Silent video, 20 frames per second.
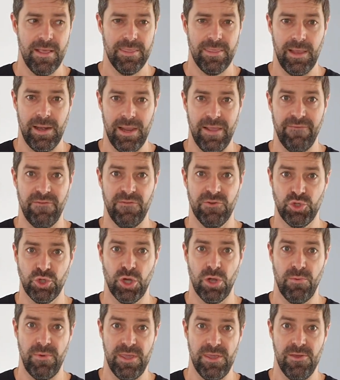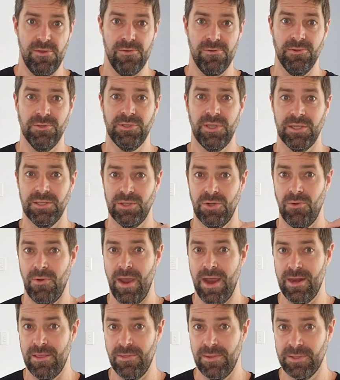level of sugar we used has
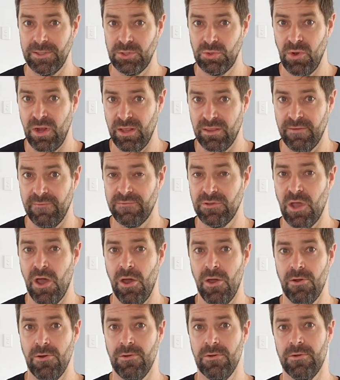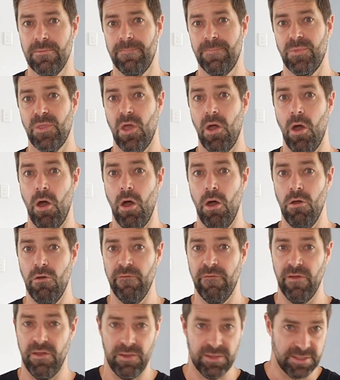created the strength of tone
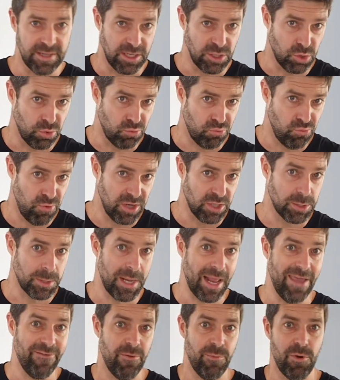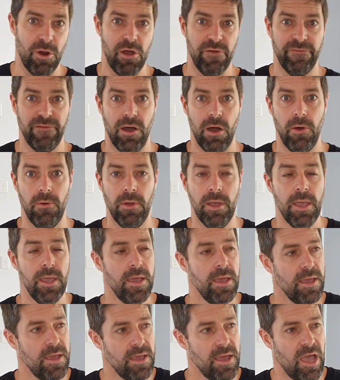over such a rich flavour profile,
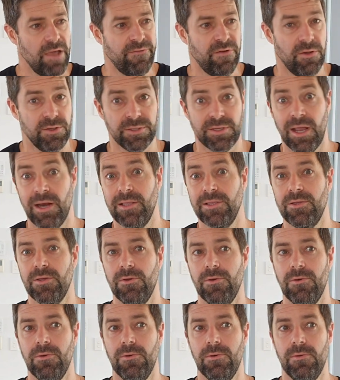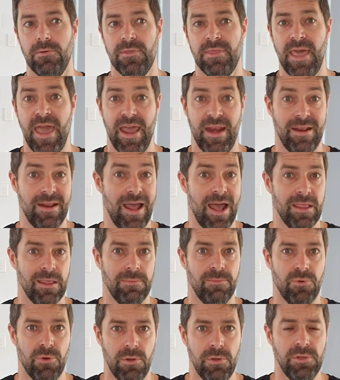if I was going to do that in other
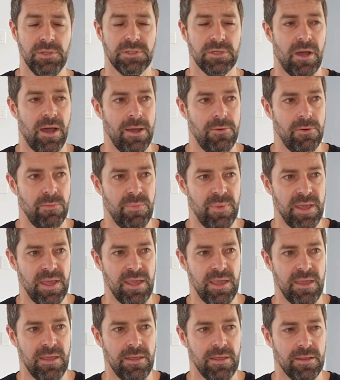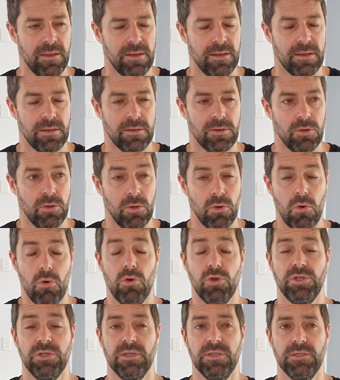brews, I would be
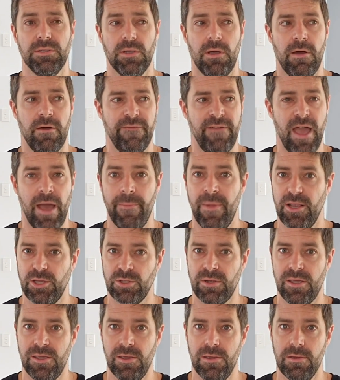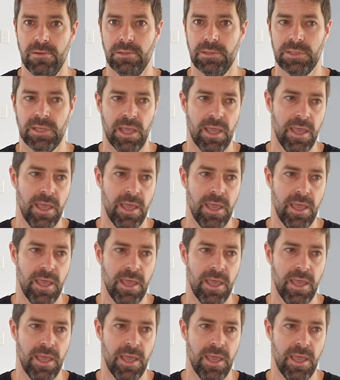cautious of how much I used.